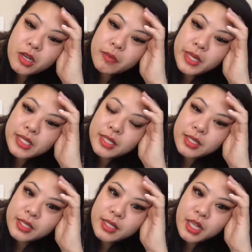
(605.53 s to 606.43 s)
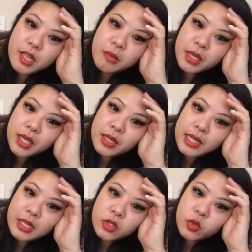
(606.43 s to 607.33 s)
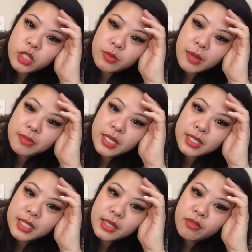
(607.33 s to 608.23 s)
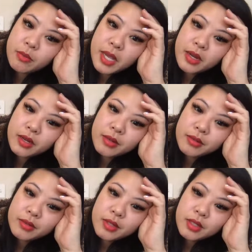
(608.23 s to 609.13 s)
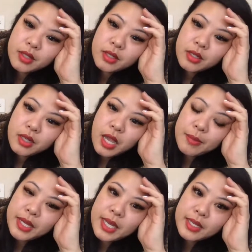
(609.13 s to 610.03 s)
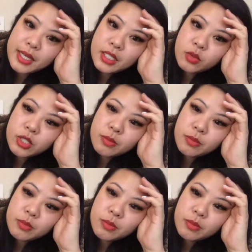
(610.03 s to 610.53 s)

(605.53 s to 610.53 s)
basically telling me that switchMap doesn't even matter. I mean, I guess switchMap.